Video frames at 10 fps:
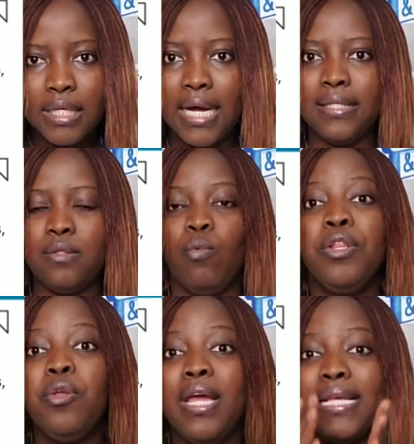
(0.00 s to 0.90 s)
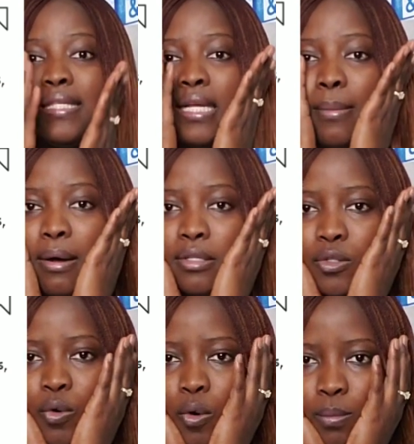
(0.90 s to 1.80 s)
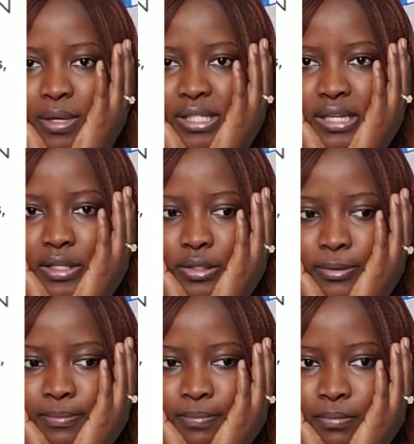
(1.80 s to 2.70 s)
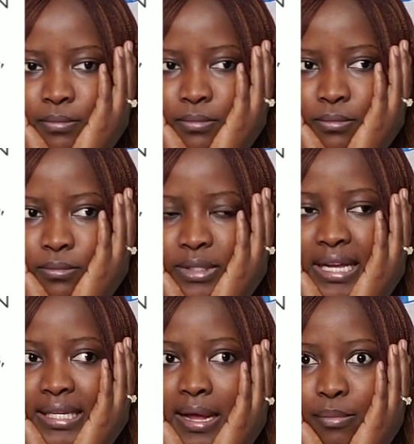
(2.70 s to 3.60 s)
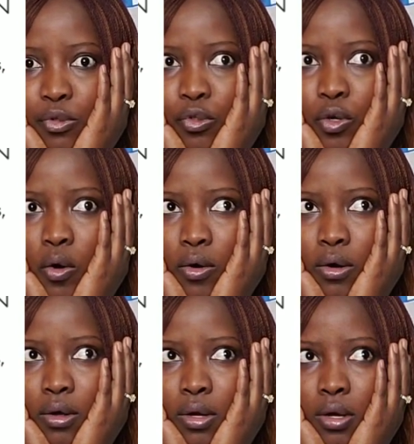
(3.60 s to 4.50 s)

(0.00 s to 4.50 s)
Guys, what do you guys think about this whole message? Guys, I am shocked.